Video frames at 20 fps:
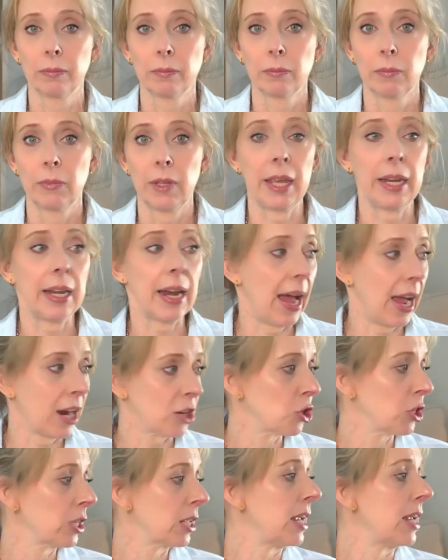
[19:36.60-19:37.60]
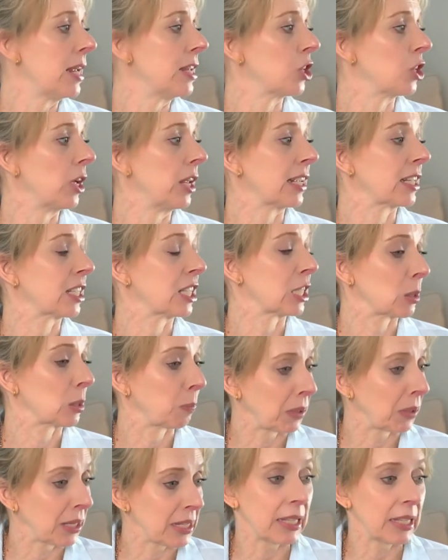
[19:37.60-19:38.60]
it actually is
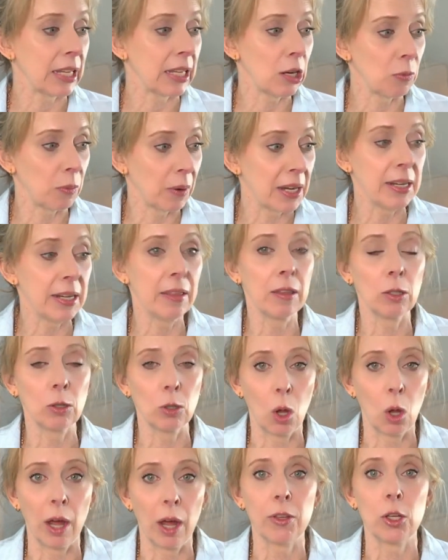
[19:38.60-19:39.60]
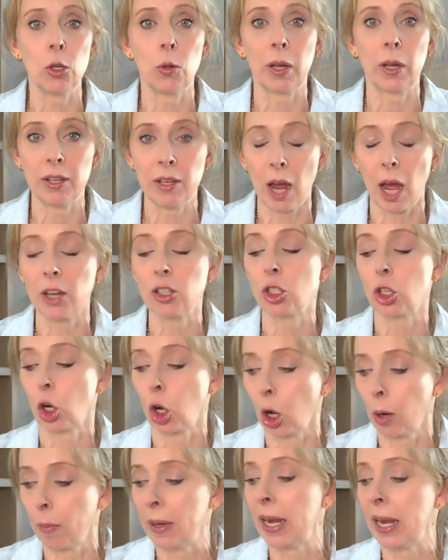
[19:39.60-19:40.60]
explicitly written in the law that you cannot
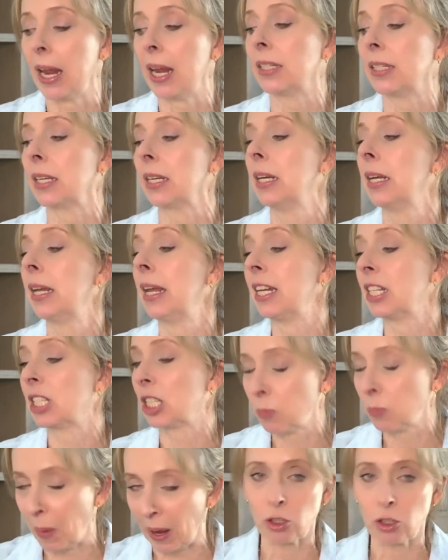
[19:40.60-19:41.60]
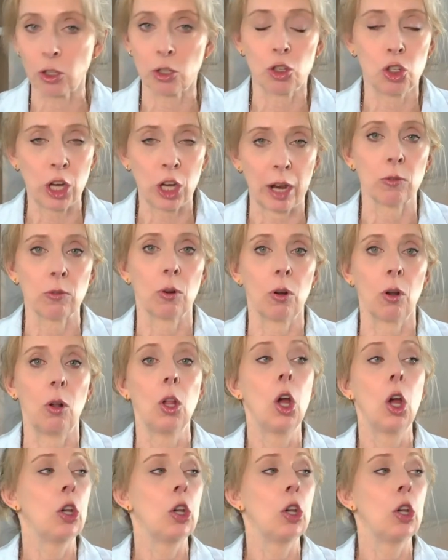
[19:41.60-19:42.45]
terminate inspectors general.